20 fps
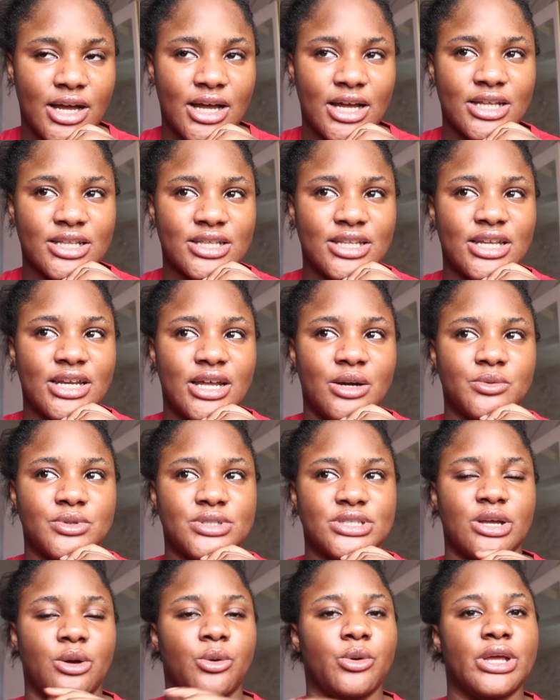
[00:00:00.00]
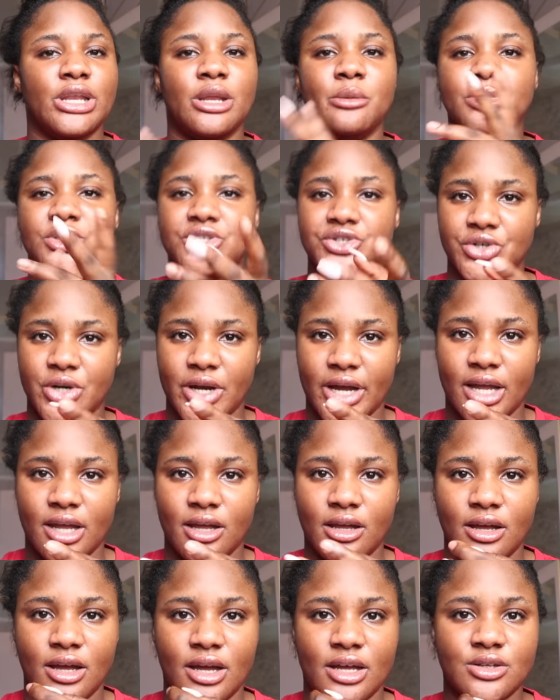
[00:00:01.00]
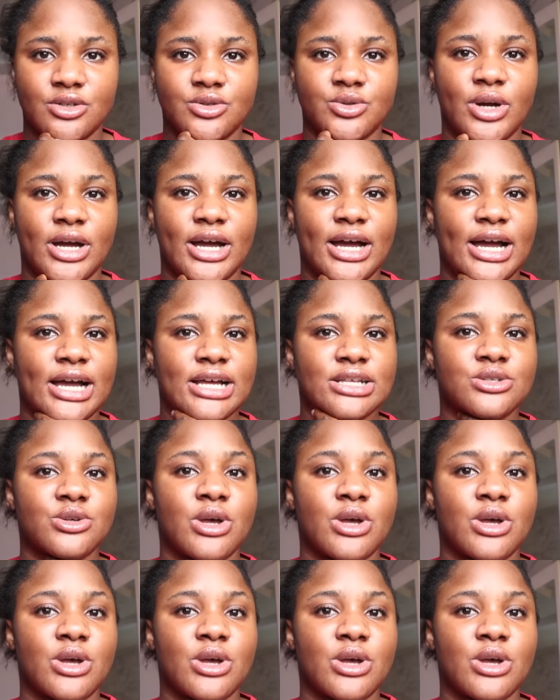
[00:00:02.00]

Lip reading: and then I was like, okay, let me try and do her ads.